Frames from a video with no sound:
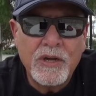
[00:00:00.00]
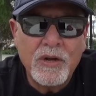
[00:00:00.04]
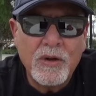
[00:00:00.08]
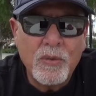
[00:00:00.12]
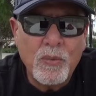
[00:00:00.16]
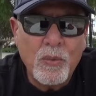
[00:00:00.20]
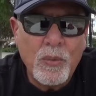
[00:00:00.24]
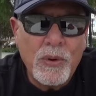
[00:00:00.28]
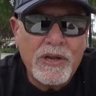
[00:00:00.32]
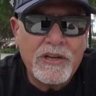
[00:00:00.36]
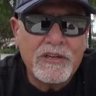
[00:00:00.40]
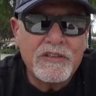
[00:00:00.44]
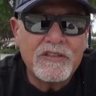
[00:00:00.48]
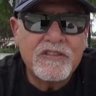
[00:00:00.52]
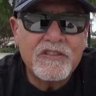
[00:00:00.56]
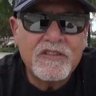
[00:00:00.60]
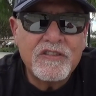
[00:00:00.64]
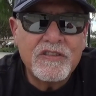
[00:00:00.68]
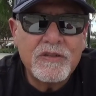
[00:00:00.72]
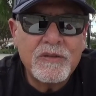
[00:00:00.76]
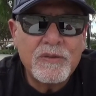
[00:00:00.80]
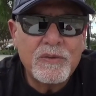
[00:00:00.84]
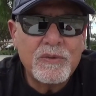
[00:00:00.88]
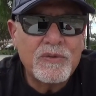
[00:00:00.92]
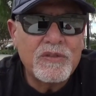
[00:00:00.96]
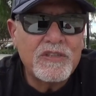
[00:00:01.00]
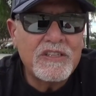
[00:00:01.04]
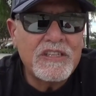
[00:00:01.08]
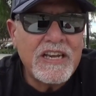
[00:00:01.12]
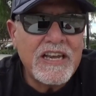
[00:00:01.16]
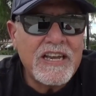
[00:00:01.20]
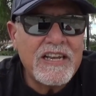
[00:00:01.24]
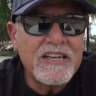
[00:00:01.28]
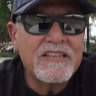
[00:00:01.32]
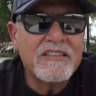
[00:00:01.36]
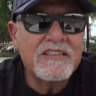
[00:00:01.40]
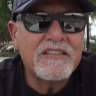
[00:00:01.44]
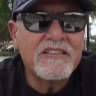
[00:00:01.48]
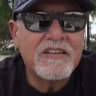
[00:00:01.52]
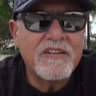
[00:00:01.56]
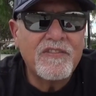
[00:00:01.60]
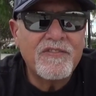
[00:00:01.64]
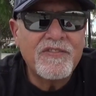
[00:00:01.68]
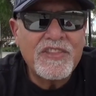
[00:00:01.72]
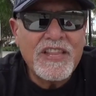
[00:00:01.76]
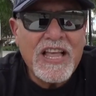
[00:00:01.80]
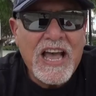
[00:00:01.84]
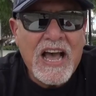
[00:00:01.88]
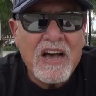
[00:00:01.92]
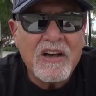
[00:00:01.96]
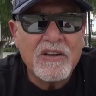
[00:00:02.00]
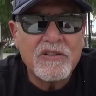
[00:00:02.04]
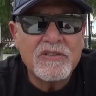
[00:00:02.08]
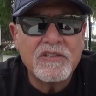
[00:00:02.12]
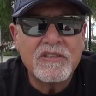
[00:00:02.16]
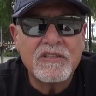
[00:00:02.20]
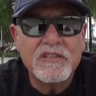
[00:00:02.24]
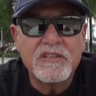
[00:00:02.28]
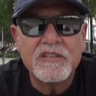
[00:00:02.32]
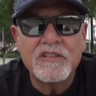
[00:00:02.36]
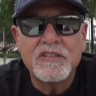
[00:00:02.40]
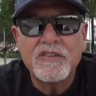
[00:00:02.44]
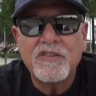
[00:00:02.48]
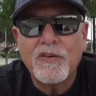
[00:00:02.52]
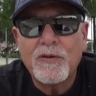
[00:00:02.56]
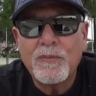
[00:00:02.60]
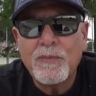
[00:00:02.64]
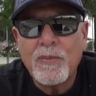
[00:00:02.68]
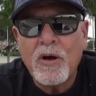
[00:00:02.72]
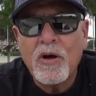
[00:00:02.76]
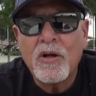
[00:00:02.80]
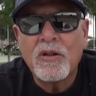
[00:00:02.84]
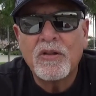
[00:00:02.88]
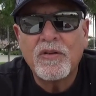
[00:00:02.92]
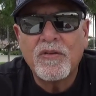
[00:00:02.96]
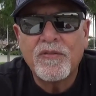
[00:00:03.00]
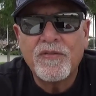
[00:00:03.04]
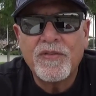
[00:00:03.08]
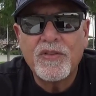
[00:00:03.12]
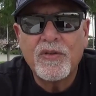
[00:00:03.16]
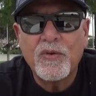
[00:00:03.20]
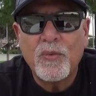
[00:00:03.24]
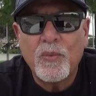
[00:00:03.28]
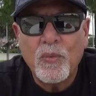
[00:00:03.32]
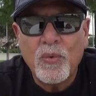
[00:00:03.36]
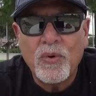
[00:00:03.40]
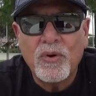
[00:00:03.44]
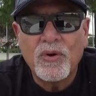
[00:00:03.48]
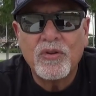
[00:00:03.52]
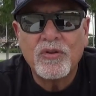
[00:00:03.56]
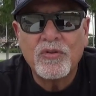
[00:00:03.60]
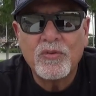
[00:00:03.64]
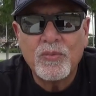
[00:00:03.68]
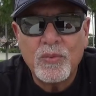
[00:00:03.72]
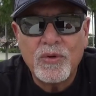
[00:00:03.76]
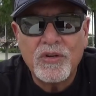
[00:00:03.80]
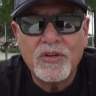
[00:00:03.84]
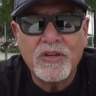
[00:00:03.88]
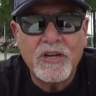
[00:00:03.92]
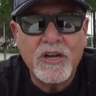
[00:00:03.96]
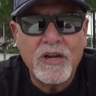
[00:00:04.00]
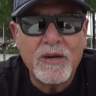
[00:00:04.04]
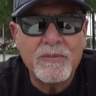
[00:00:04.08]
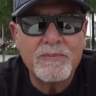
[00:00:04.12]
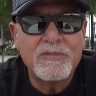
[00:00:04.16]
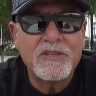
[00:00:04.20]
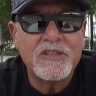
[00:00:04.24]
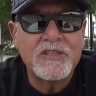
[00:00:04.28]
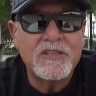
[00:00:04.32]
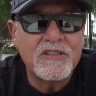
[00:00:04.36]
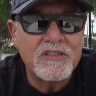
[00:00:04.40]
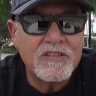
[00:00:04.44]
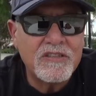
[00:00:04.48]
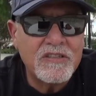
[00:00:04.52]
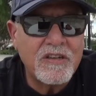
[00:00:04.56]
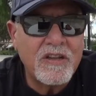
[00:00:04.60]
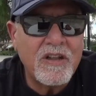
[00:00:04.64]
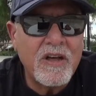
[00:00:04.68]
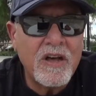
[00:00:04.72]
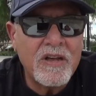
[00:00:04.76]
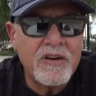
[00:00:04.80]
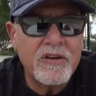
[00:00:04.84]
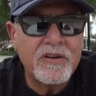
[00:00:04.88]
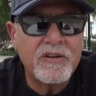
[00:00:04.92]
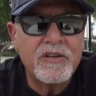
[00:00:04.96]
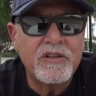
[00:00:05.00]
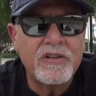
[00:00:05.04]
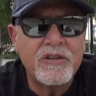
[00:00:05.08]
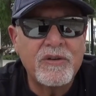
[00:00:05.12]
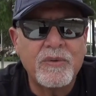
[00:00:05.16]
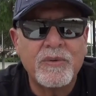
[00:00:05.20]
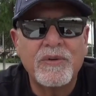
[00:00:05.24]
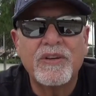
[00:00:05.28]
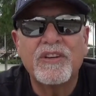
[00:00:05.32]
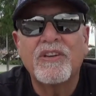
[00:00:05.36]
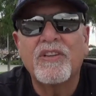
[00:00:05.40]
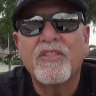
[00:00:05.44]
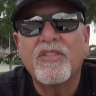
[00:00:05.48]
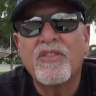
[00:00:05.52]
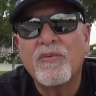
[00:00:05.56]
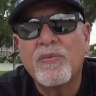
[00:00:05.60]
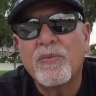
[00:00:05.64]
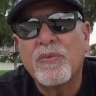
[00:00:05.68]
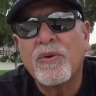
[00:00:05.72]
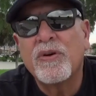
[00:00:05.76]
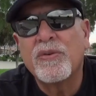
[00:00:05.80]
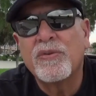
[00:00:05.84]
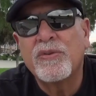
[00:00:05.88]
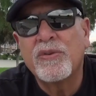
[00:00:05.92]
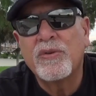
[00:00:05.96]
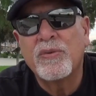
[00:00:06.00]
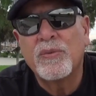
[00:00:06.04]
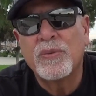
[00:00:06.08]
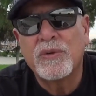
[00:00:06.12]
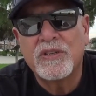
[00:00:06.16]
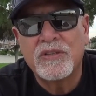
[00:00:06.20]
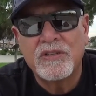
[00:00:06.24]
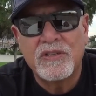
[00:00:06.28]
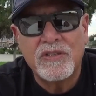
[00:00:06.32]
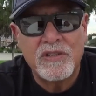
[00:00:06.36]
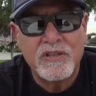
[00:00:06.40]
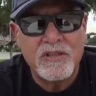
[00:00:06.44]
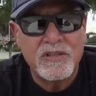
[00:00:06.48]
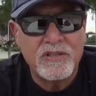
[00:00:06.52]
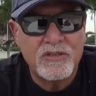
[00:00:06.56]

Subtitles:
when soon tens of thousands from all over the world will come to slaughter you and to throw you into the